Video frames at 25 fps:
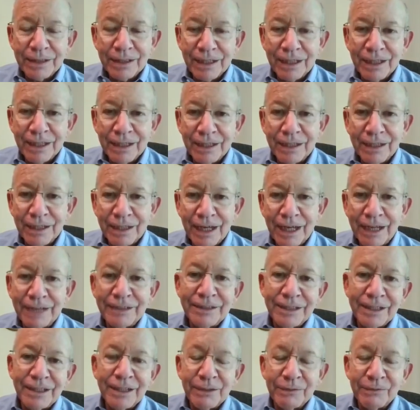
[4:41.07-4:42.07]
I
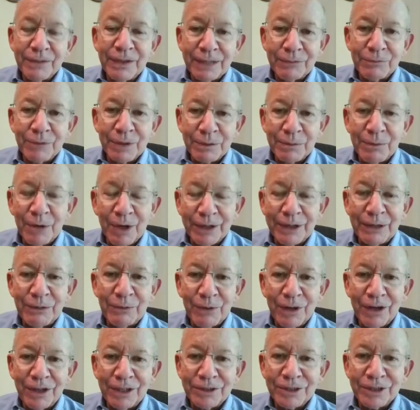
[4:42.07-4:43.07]
did an event with Marty
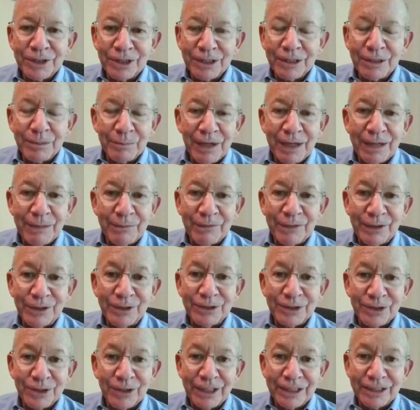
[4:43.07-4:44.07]
Walsh at the
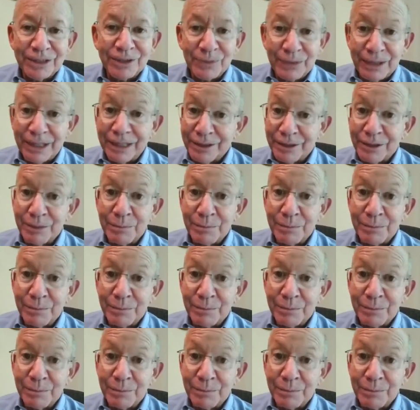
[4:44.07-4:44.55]
Pipefitters last week.